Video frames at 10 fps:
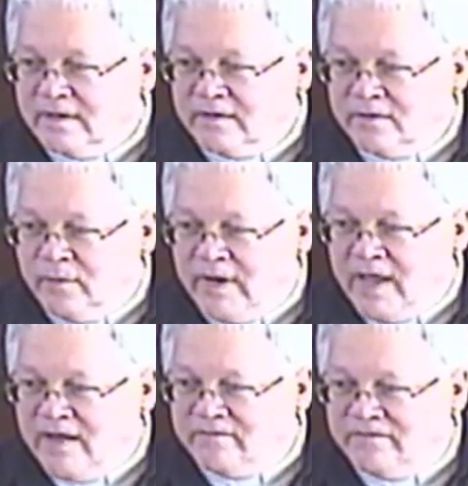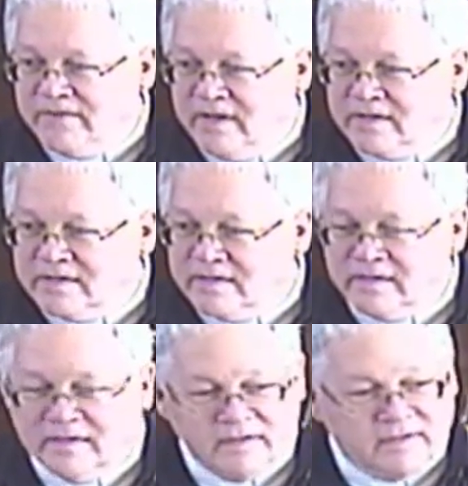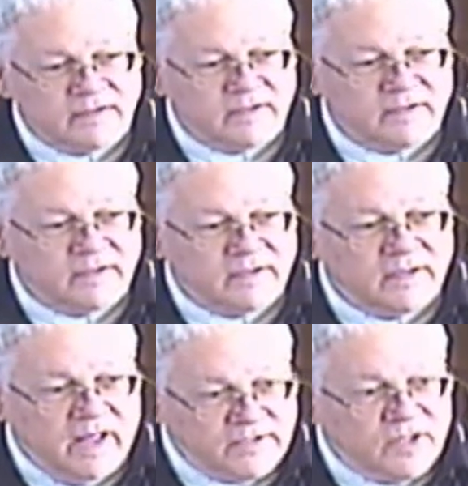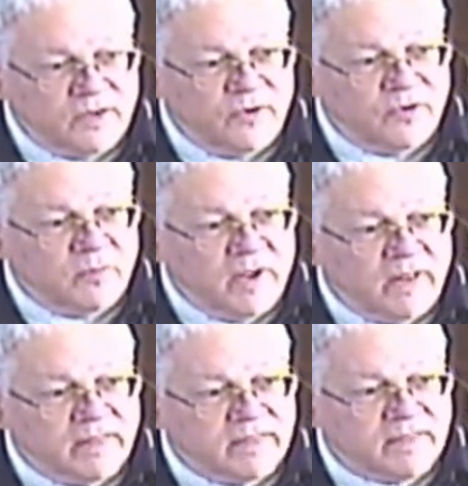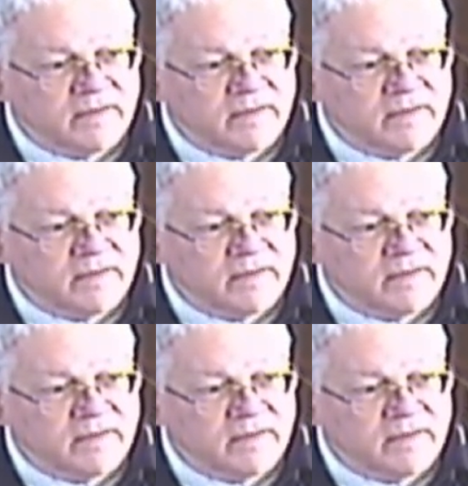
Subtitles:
28 feet. That's a lunar month.